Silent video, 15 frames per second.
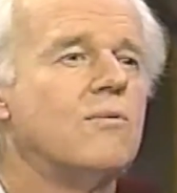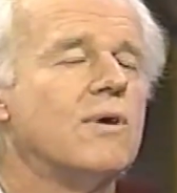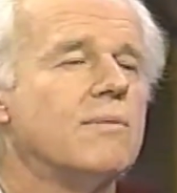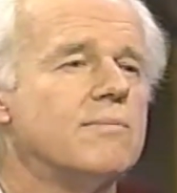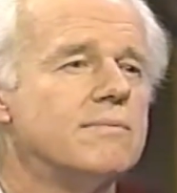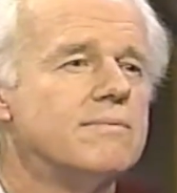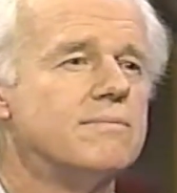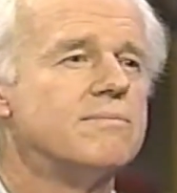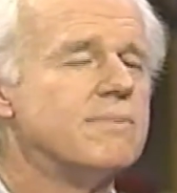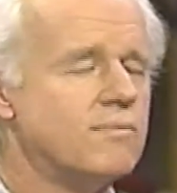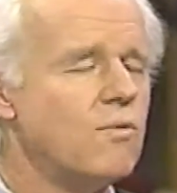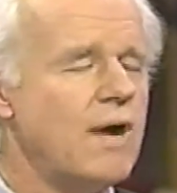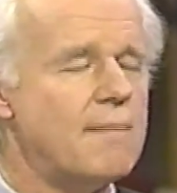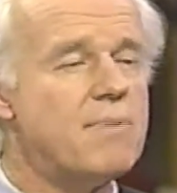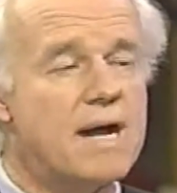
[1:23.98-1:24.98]
Well,
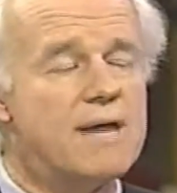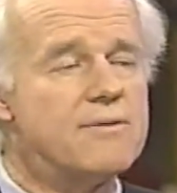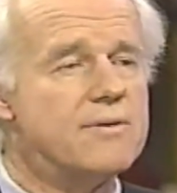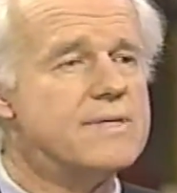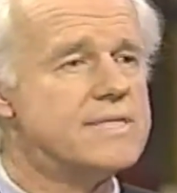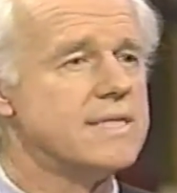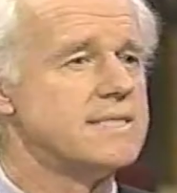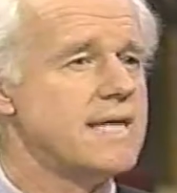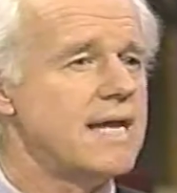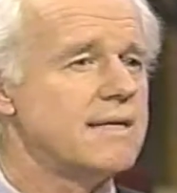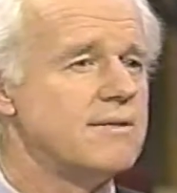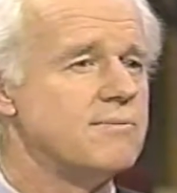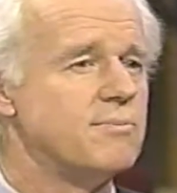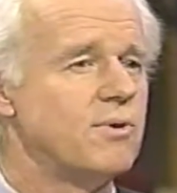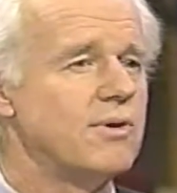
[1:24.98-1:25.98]
why bother is
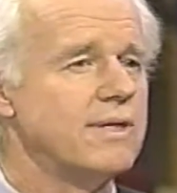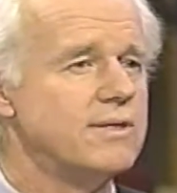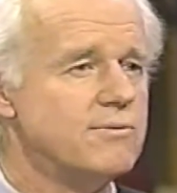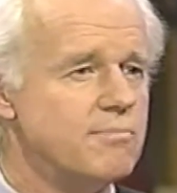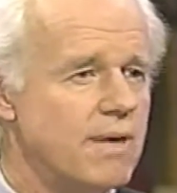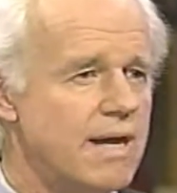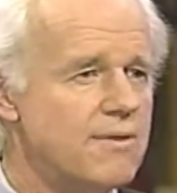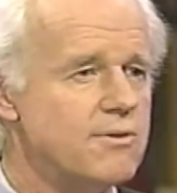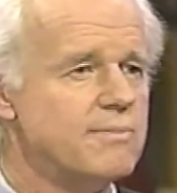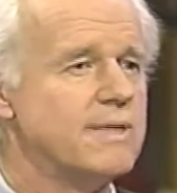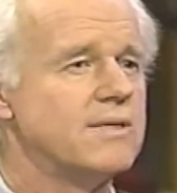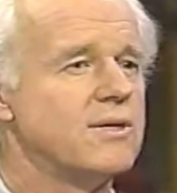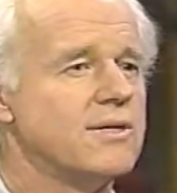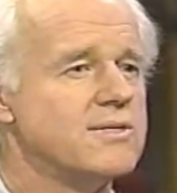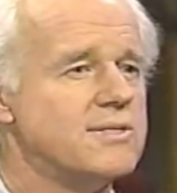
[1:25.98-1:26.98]
exactly the point. You bother
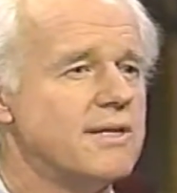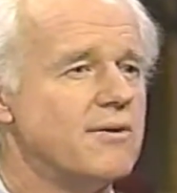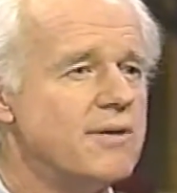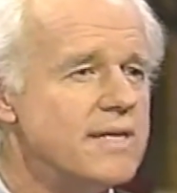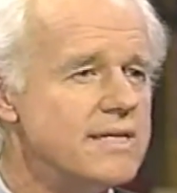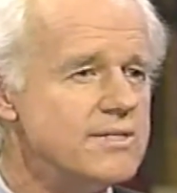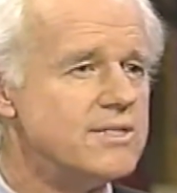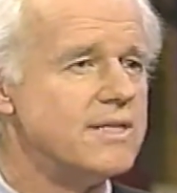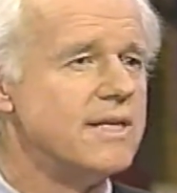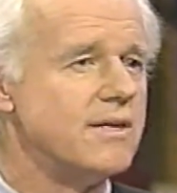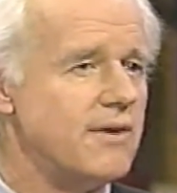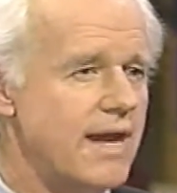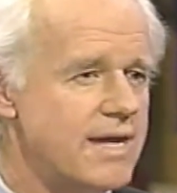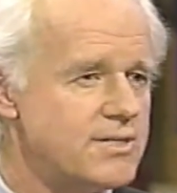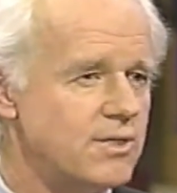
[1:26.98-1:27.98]
because there is an
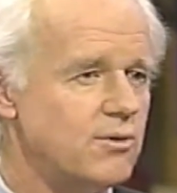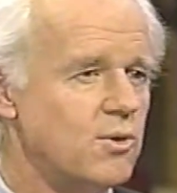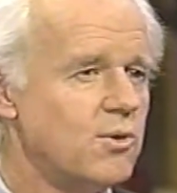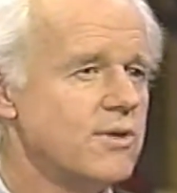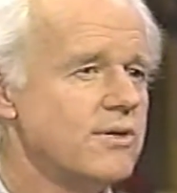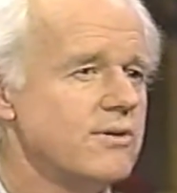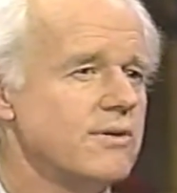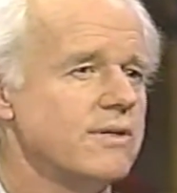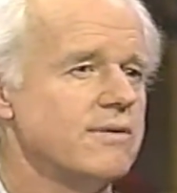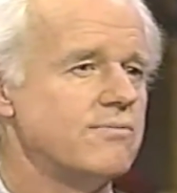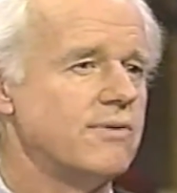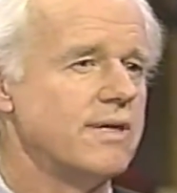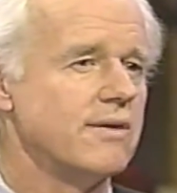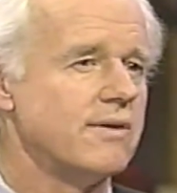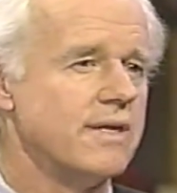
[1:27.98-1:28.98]
international order, and
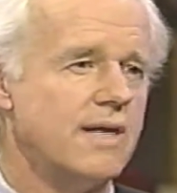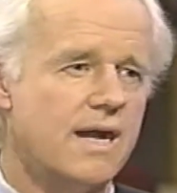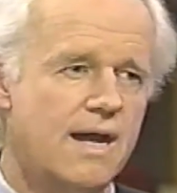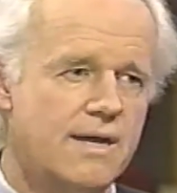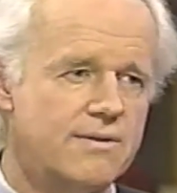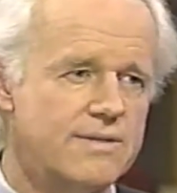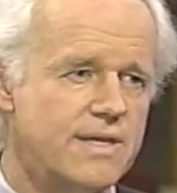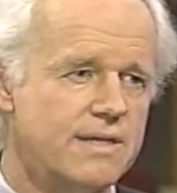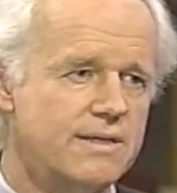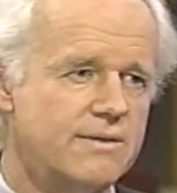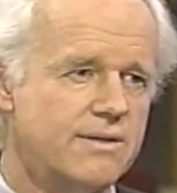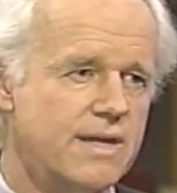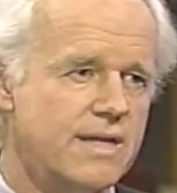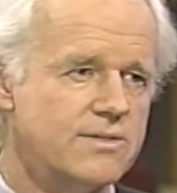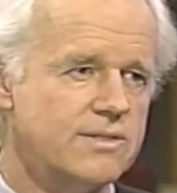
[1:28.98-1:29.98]
if we are going to honor that
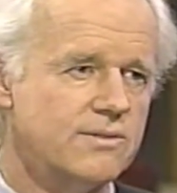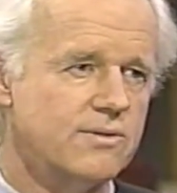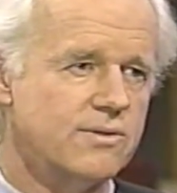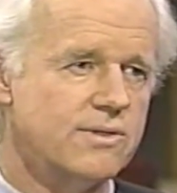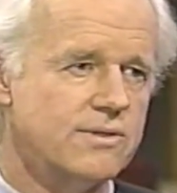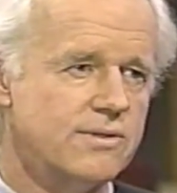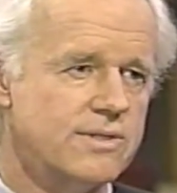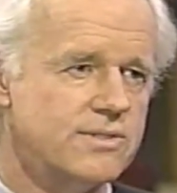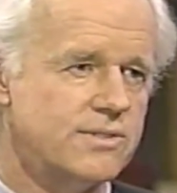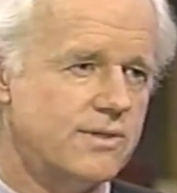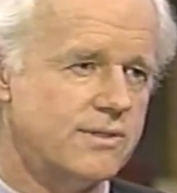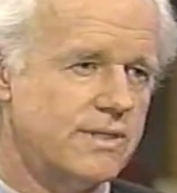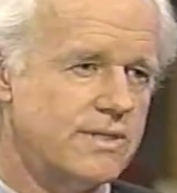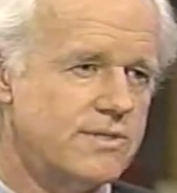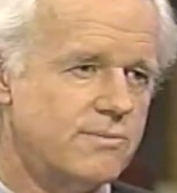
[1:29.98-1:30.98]
international order and
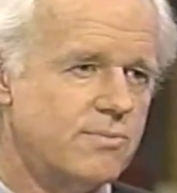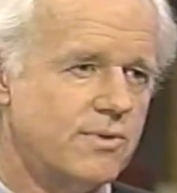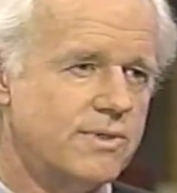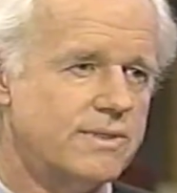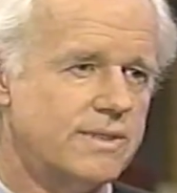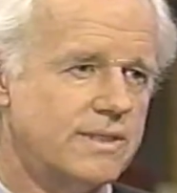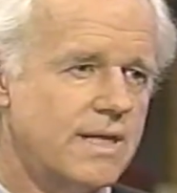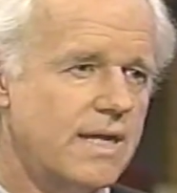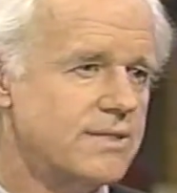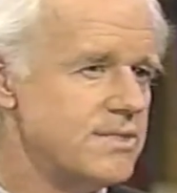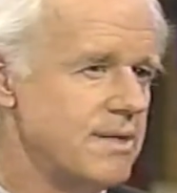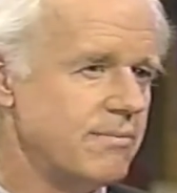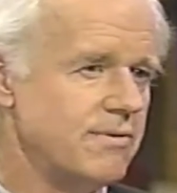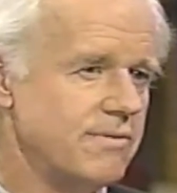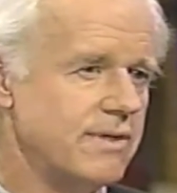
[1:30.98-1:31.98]
certainly support the
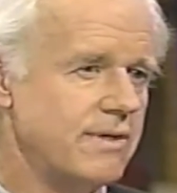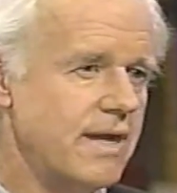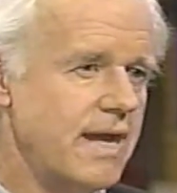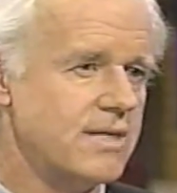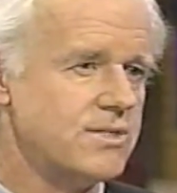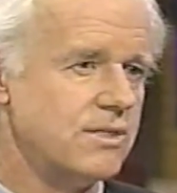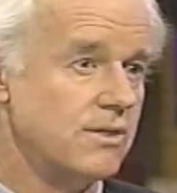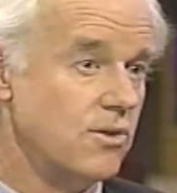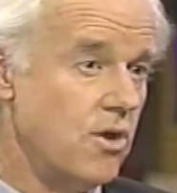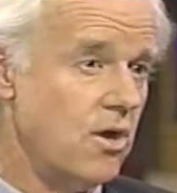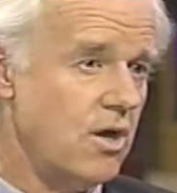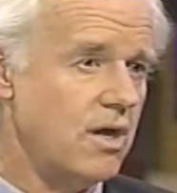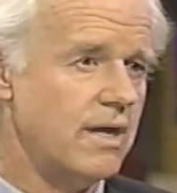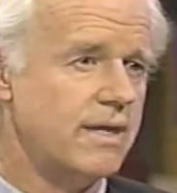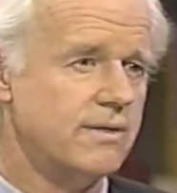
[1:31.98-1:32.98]
concept of international
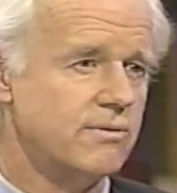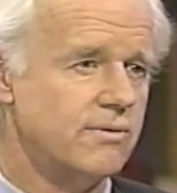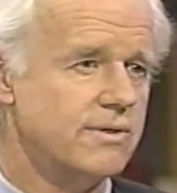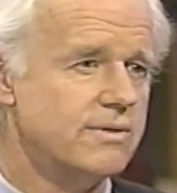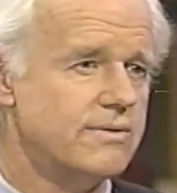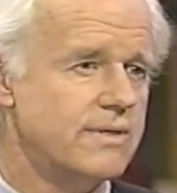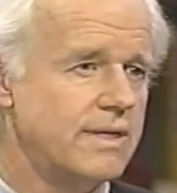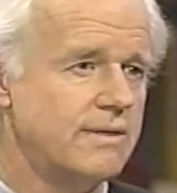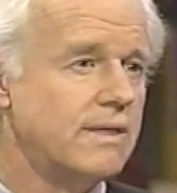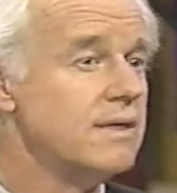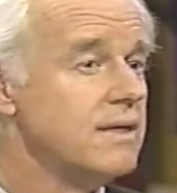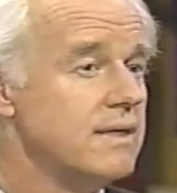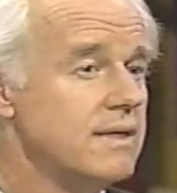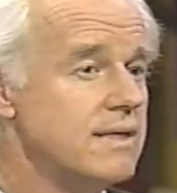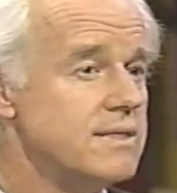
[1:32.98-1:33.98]
law and order, then
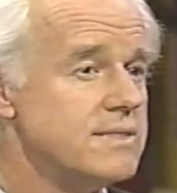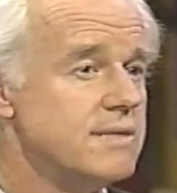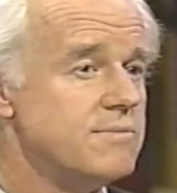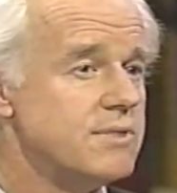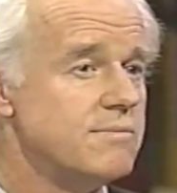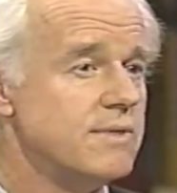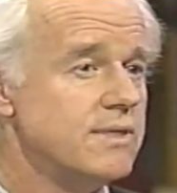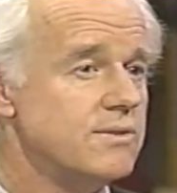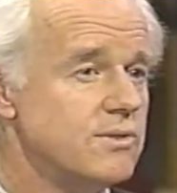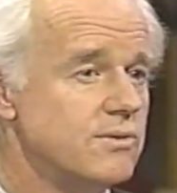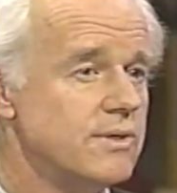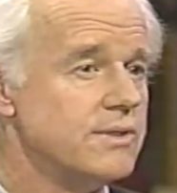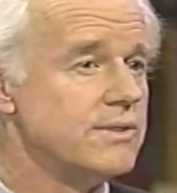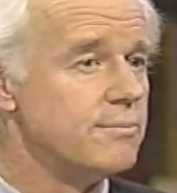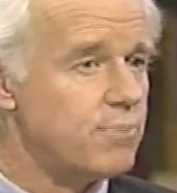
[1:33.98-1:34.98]
it seems to me you
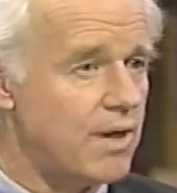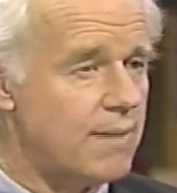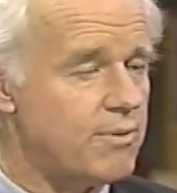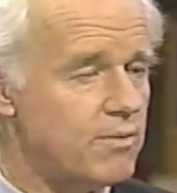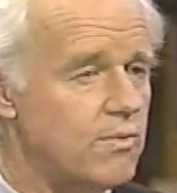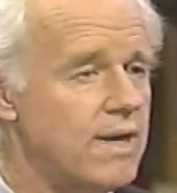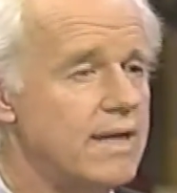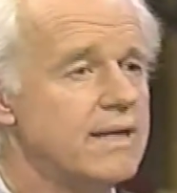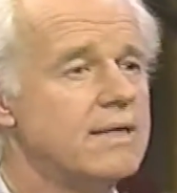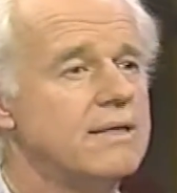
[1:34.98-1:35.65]
do it the proper way.